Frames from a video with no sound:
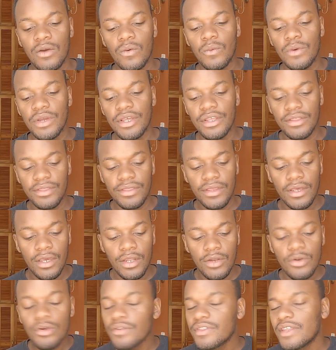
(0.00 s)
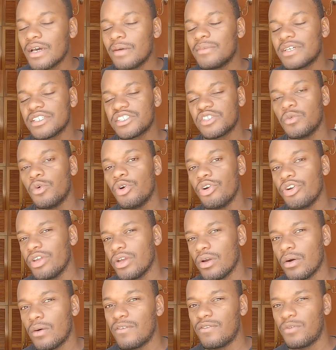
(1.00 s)
with not that much
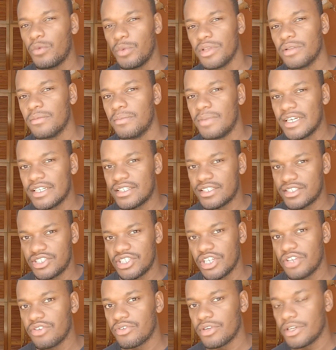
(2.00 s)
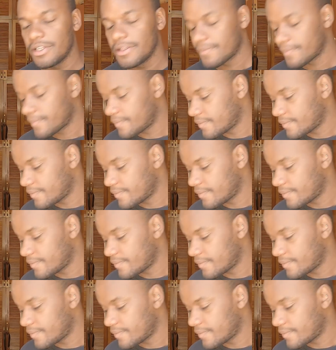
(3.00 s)
worry of wheel bite generally.